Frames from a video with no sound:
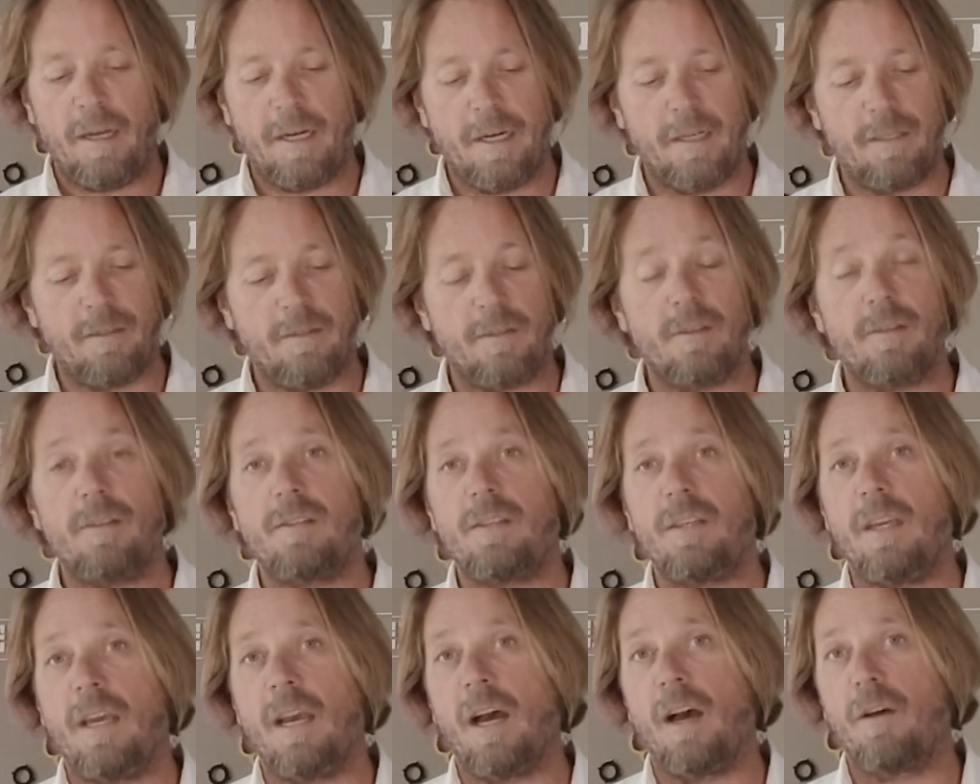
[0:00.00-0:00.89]
and
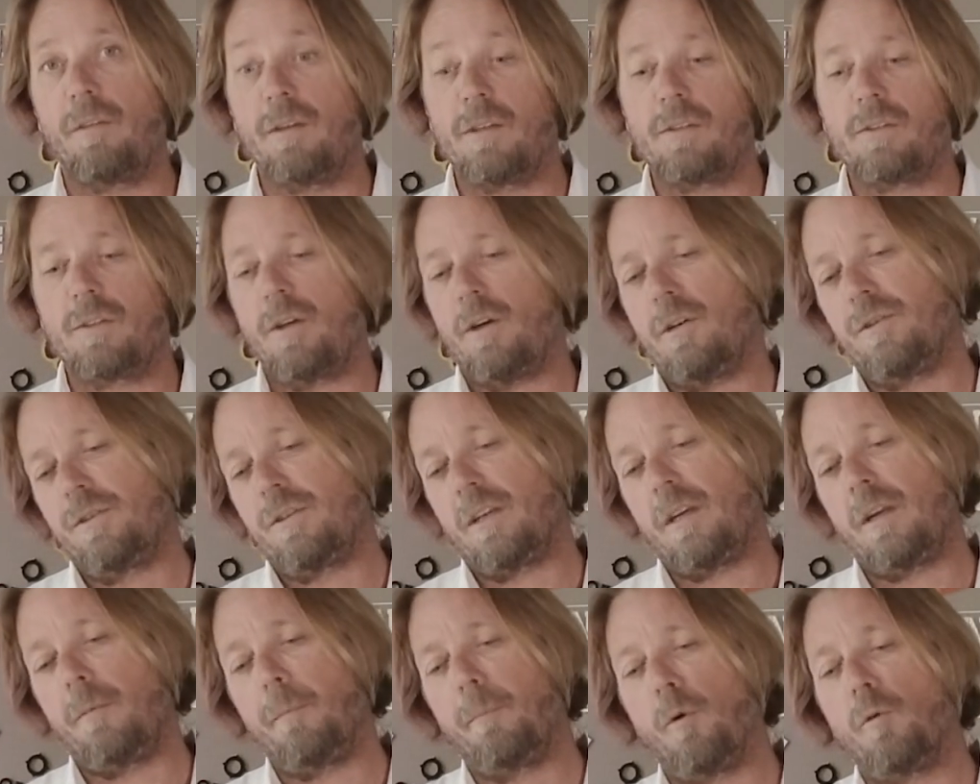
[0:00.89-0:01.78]
see how this
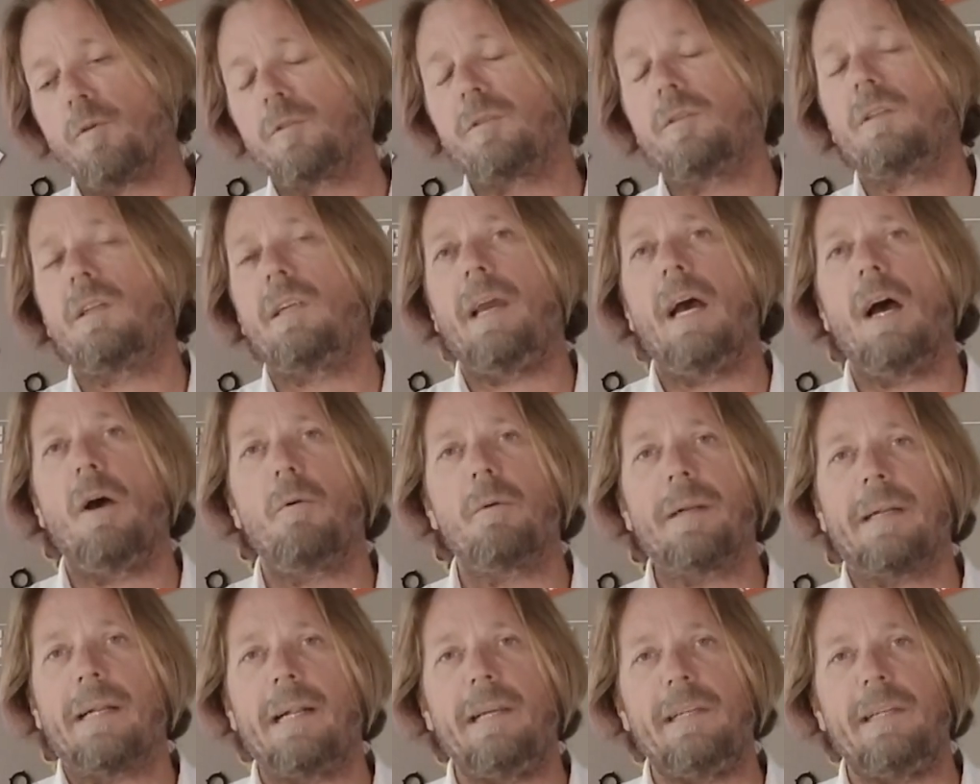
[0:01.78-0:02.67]
goes, and importantly, how it